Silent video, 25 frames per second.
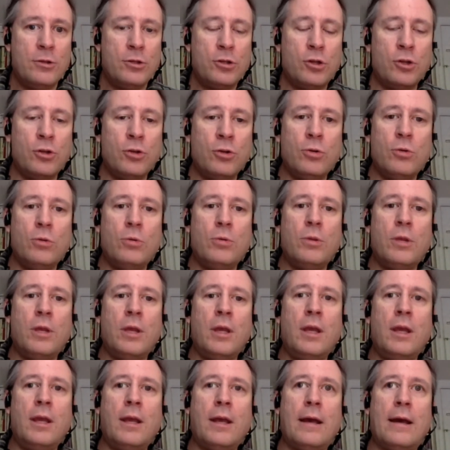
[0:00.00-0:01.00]
to
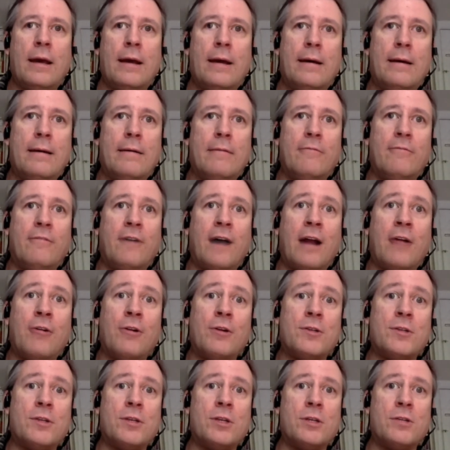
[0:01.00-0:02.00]
the
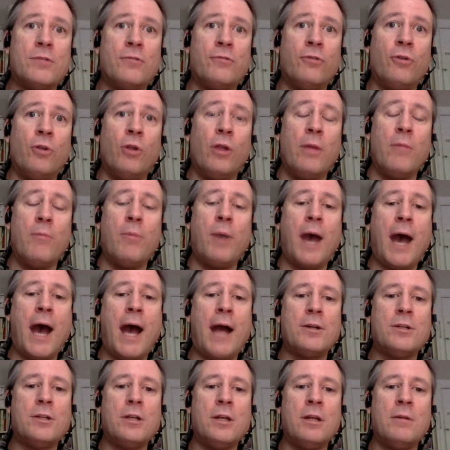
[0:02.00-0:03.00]
virus's full
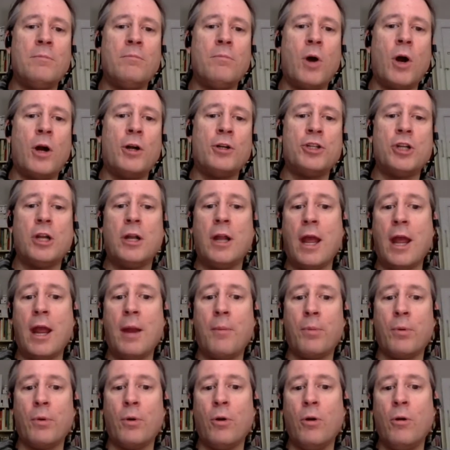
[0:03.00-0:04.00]
impact in March and
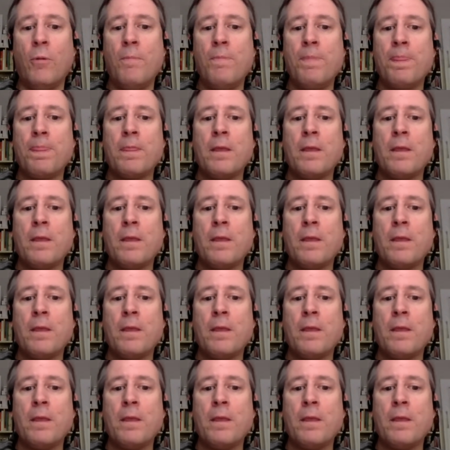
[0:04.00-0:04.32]
April.